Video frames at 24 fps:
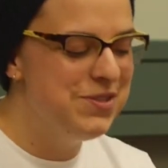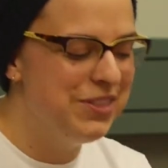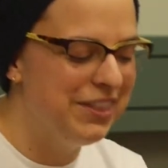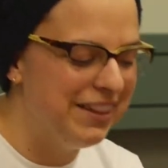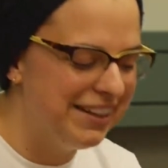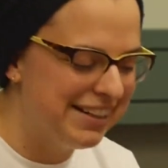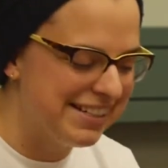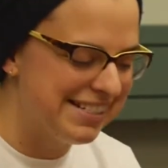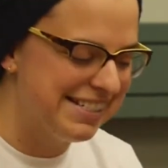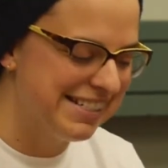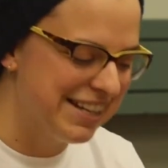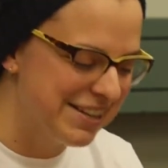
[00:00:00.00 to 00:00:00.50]

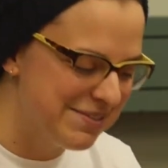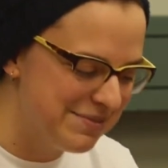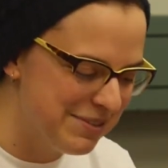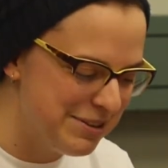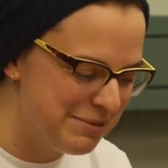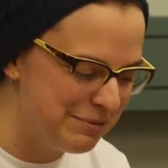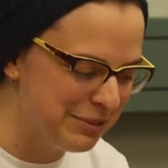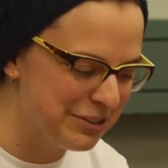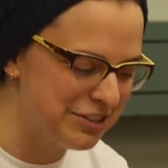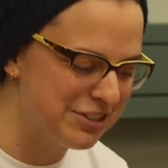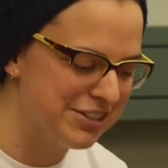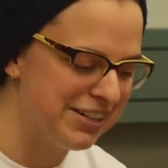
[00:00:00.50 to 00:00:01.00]
things that
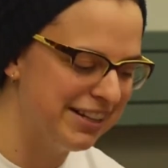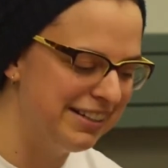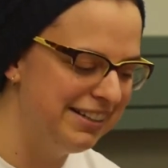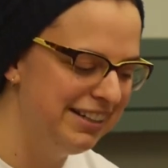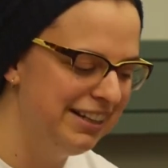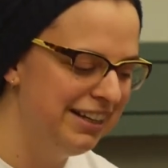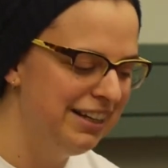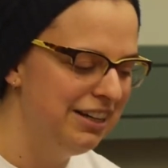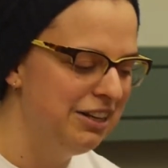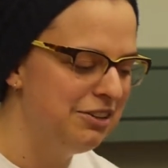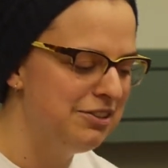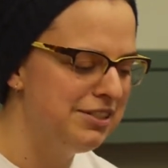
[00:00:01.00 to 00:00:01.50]
people said.
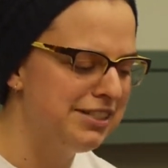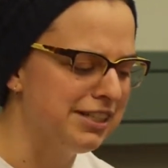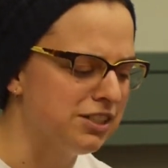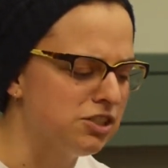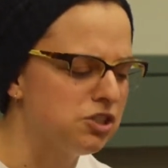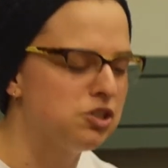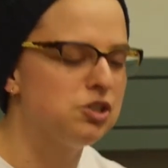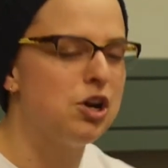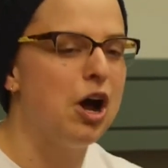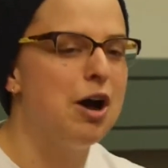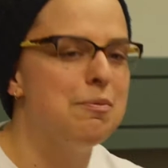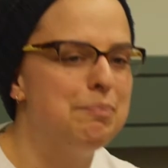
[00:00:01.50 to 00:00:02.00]
We said,
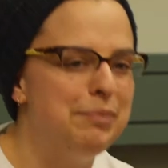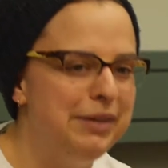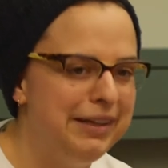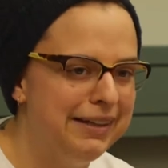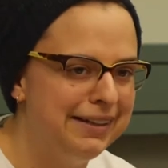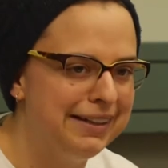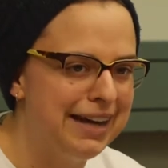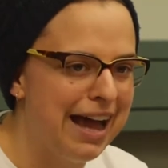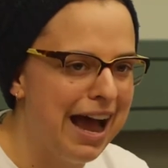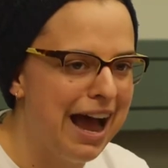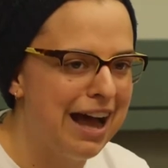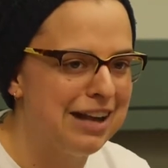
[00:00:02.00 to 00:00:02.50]
stop
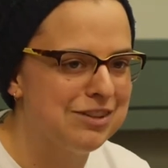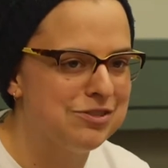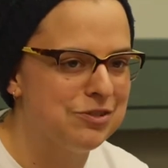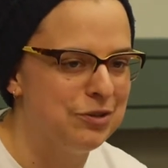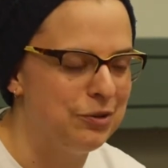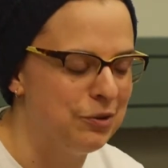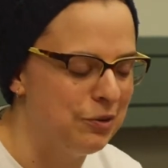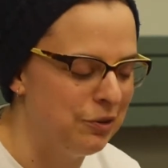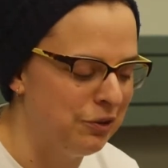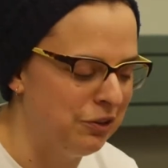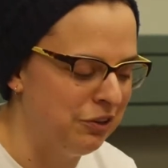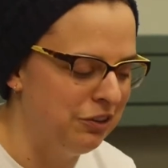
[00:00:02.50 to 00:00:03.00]
being an
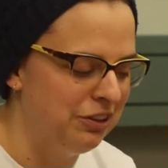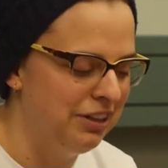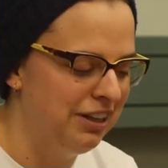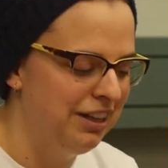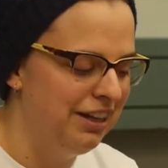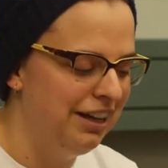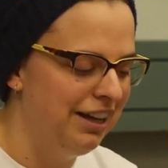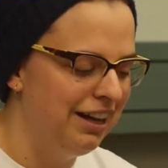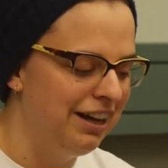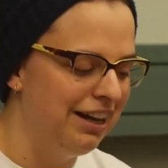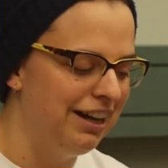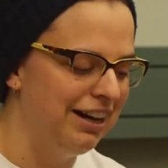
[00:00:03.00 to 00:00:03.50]
asshole.
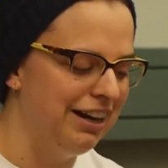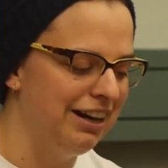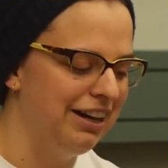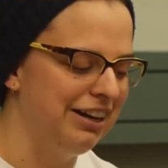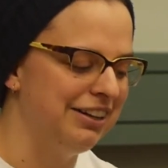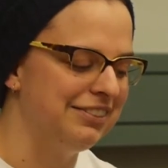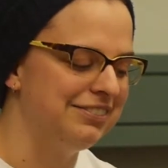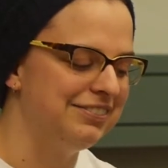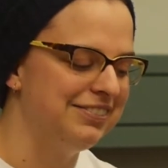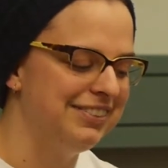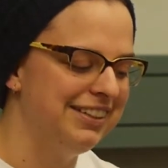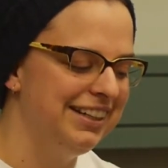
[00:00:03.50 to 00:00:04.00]

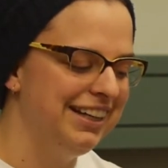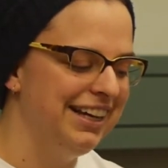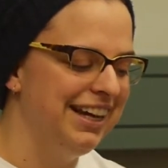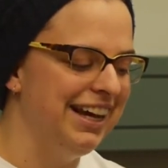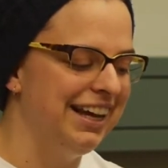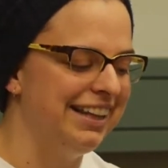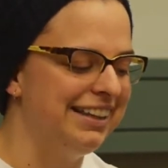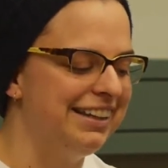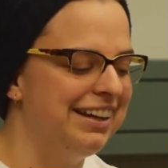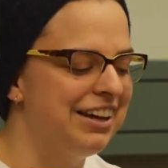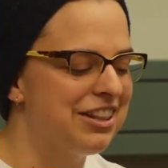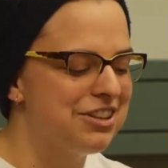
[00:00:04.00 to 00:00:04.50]
Um,
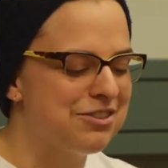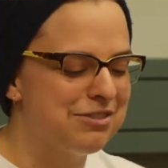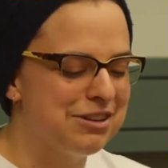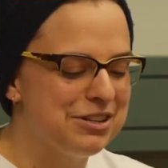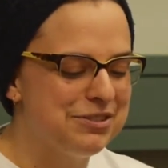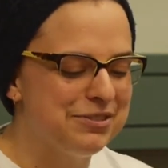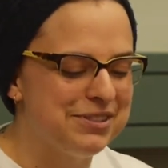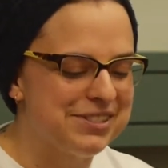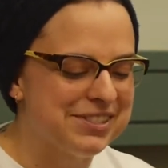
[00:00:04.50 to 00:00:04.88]
and the other one